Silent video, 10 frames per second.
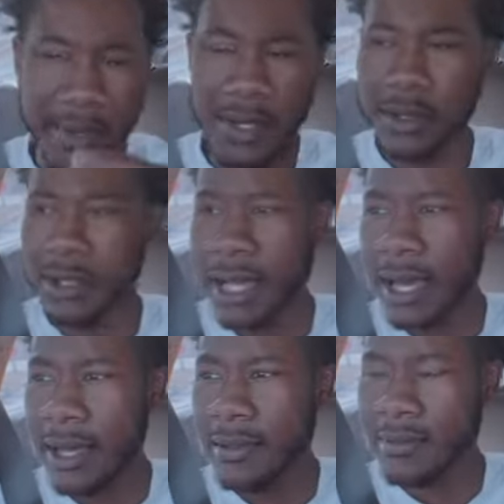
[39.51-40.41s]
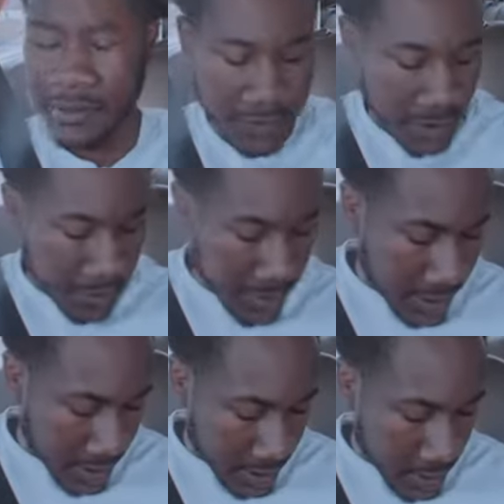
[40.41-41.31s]
been on live. It's been a
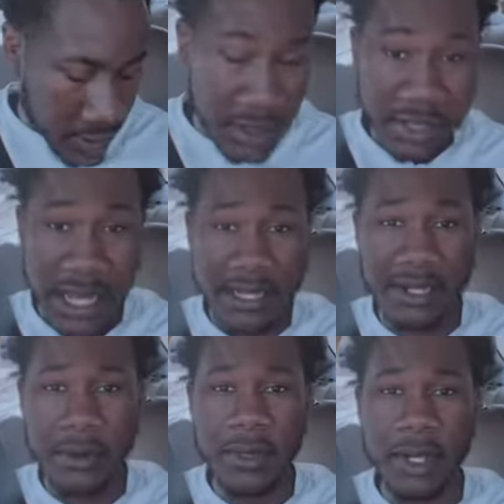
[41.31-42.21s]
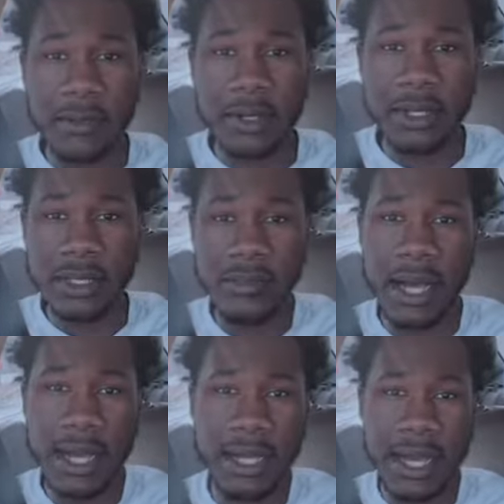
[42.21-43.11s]
minute. You know, this is actually gonna be uploaded as a
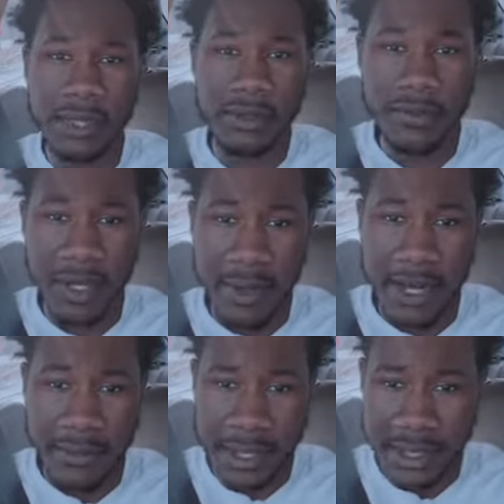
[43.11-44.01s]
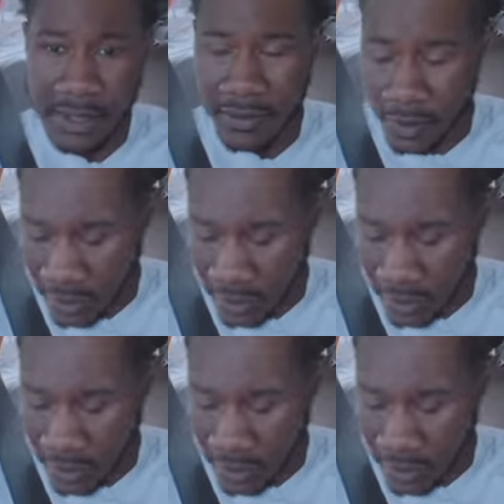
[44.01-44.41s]
podcast. So if anybody missed it, of